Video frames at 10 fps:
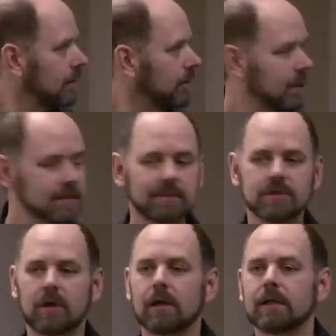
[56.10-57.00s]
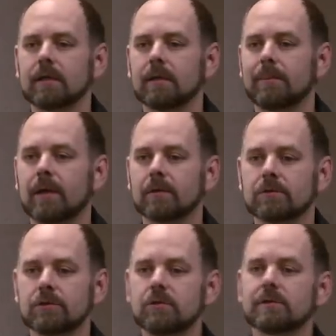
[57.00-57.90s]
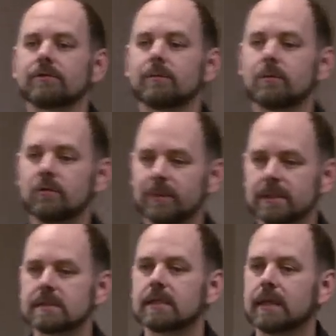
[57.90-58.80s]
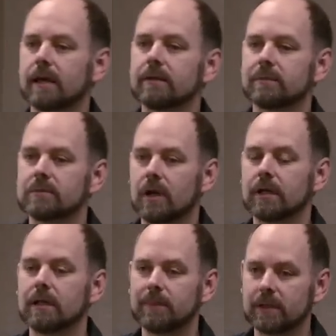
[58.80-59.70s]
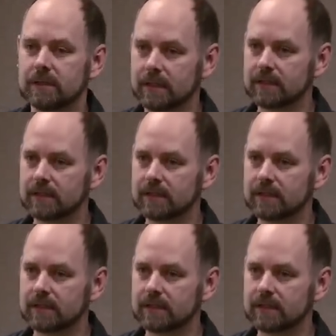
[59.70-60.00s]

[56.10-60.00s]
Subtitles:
Because I'm talking about two different movements together, I'm talking about the